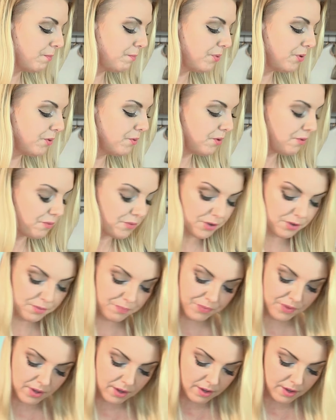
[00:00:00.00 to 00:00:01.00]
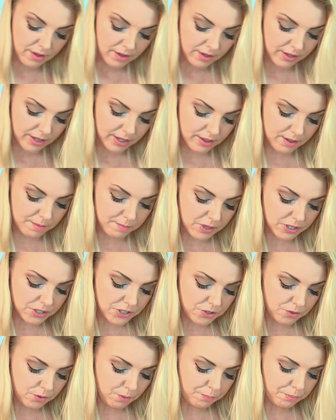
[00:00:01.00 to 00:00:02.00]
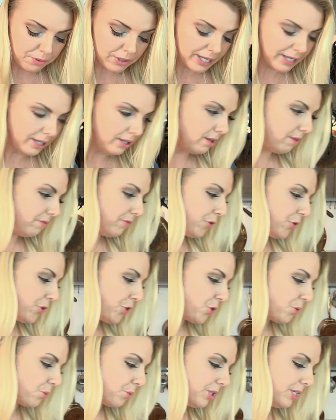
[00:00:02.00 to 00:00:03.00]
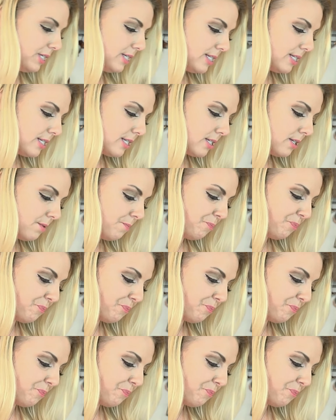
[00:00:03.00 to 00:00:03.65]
Beautiful. Get them onto a plate of your choice.